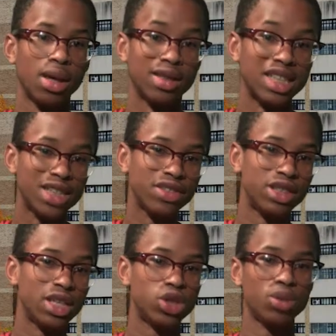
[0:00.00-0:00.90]
That's it for
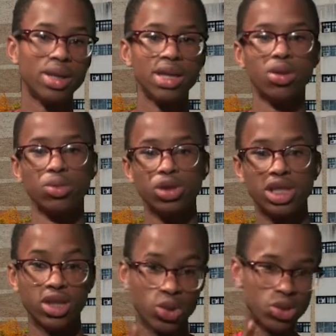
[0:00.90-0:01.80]
today's TruMinute. We'll
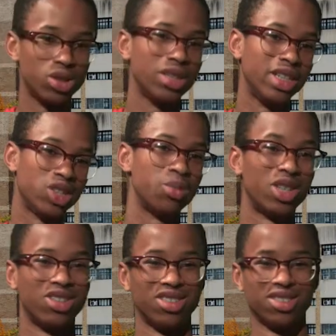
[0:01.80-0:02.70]
see you here
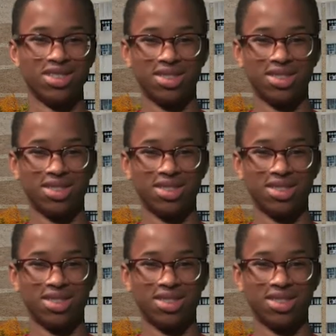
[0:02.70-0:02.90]
tomorrow.